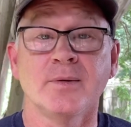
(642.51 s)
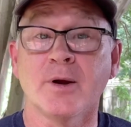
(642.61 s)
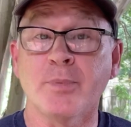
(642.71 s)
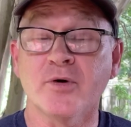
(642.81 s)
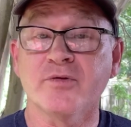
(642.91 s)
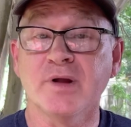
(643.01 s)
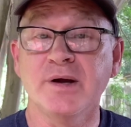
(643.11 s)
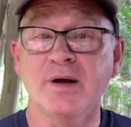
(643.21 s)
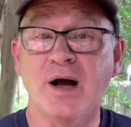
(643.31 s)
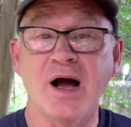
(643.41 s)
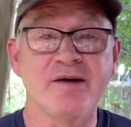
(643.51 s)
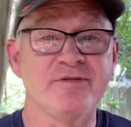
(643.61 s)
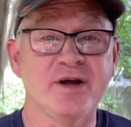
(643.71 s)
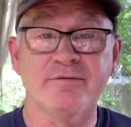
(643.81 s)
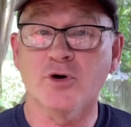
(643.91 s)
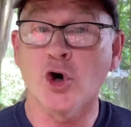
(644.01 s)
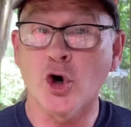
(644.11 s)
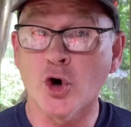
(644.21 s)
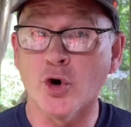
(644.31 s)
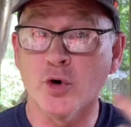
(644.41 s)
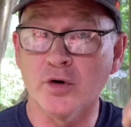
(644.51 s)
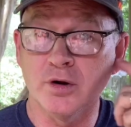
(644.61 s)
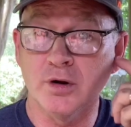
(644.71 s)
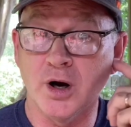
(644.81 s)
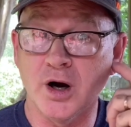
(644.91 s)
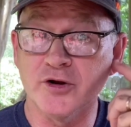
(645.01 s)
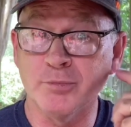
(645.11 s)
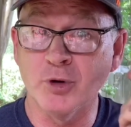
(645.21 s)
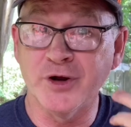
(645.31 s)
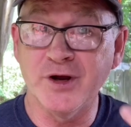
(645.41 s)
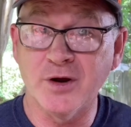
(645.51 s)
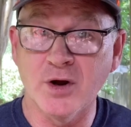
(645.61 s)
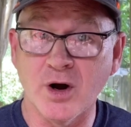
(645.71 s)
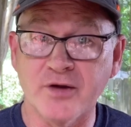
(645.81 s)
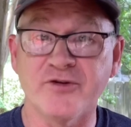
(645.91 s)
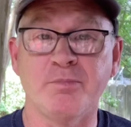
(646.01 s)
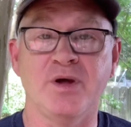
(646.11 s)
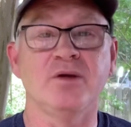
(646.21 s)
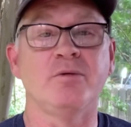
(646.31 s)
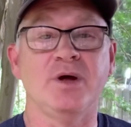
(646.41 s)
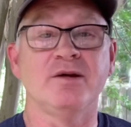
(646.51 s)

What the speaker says: Now, personally, I've never heard audibly God speak to me.